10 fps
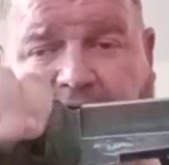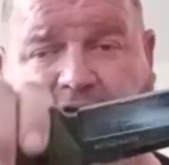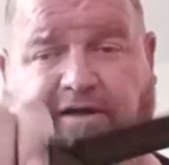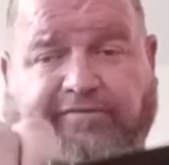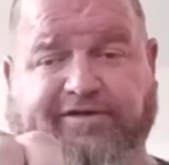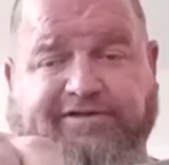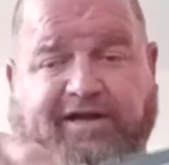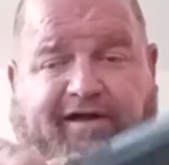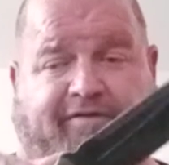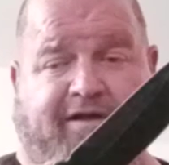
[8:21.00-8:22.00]
I love this
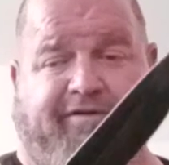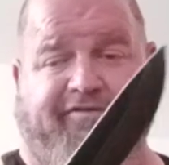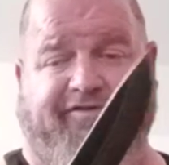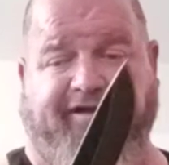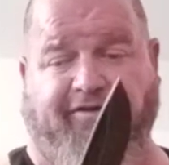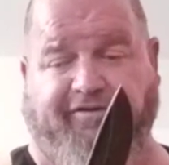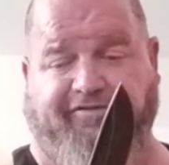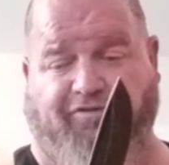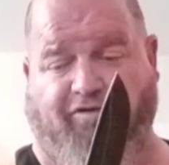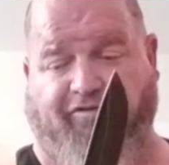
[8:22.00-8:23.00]
knife. The steel
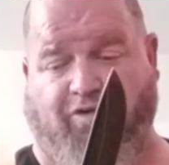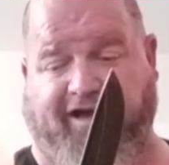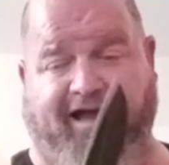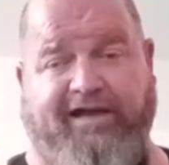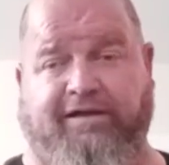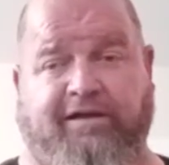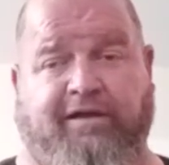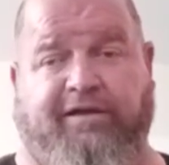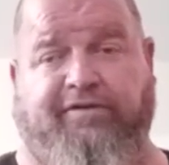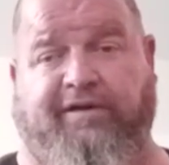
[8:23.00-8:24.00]
is 448.
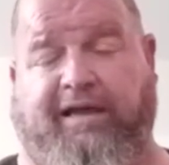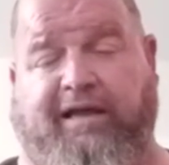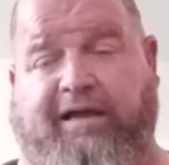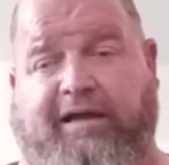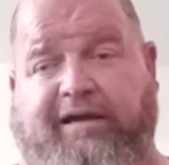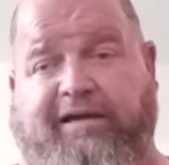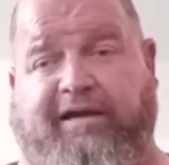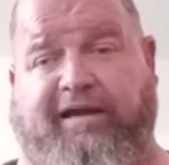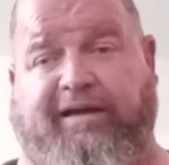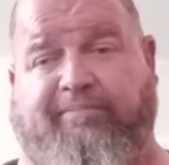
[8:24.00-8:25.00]
Eh, eh, eh,
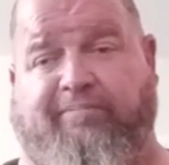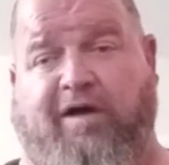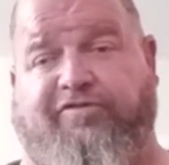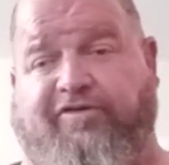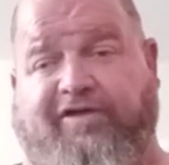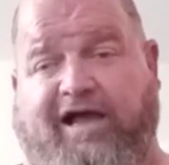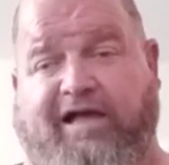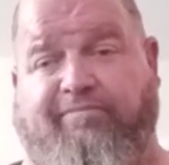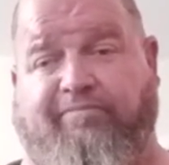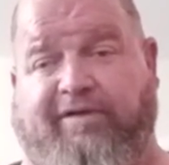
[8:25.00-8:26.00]
most of the
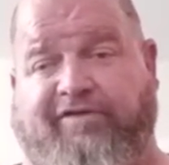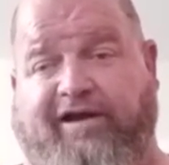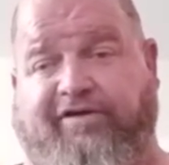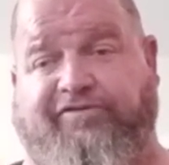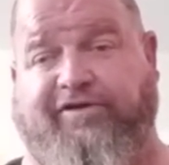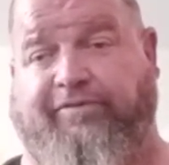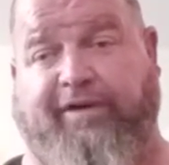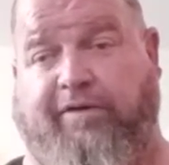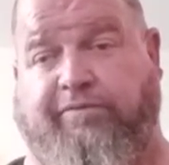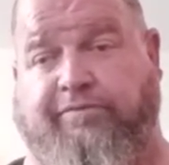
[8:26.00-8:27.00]
time, is that a good steel?
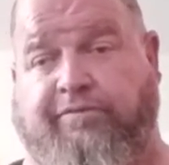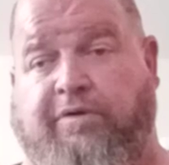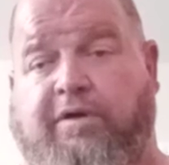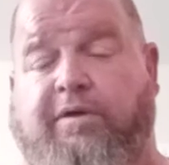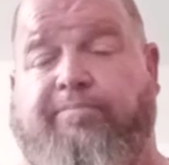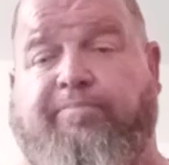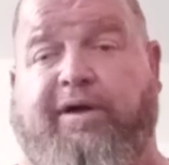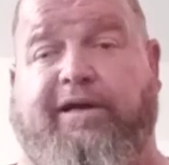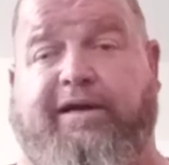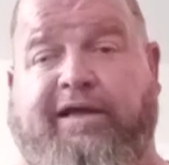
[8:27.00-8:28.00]
No.
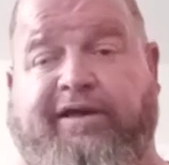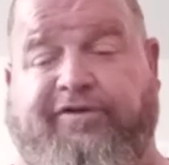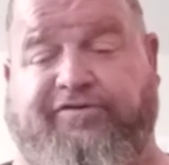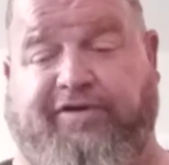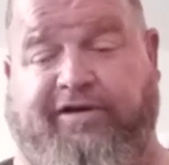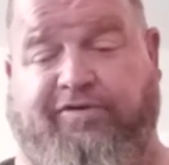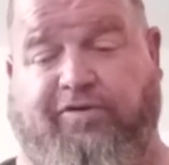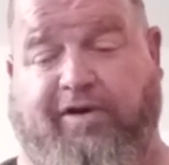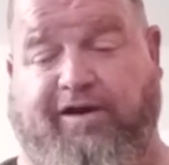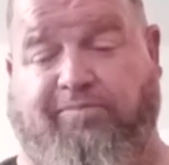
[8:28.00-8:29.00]
But it is
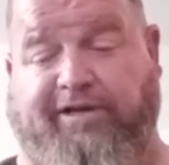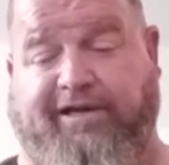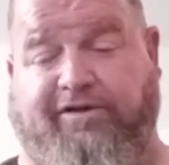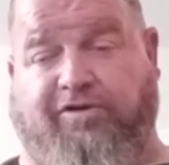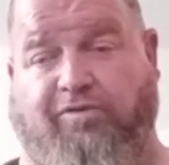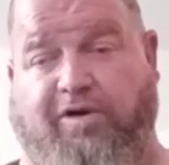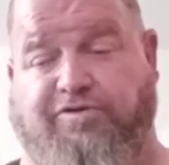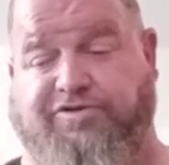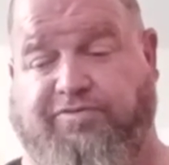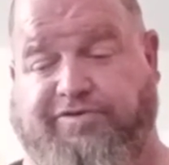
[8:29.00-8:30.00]
incredibly
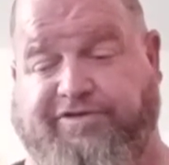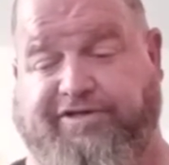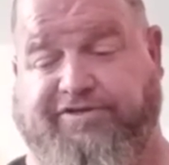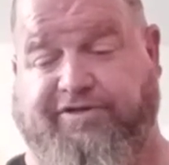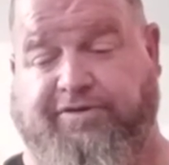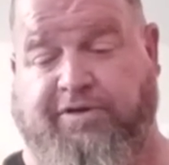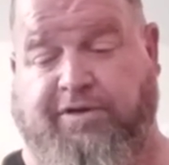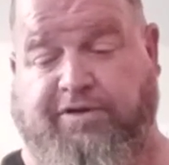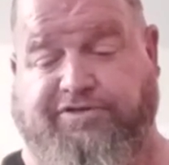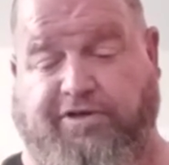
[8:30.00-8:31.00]
corrosion resistant.
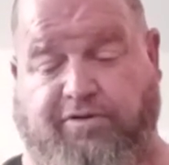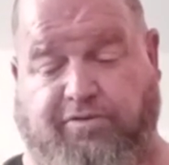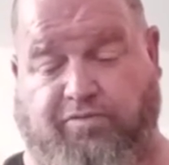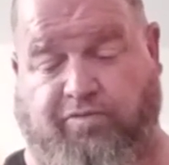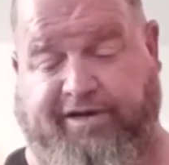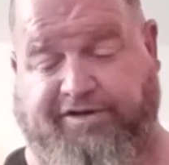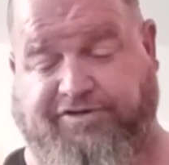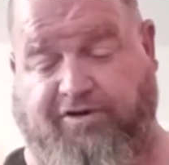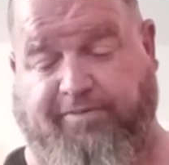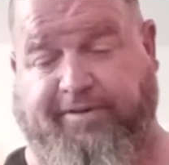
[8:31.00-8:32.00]
So we can
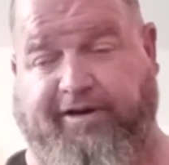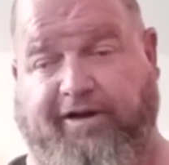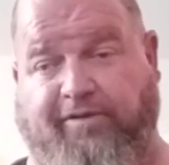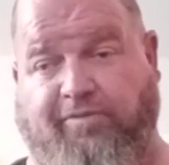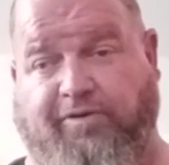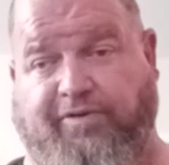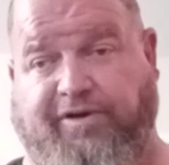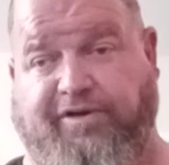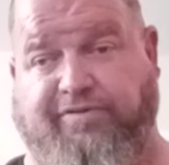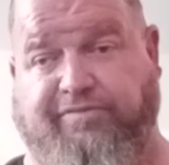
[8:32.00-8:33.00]
sharpen it up real
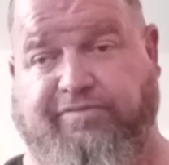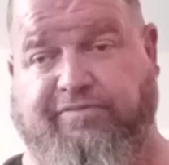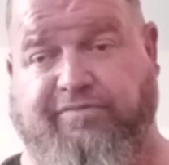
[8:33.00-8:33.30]
good.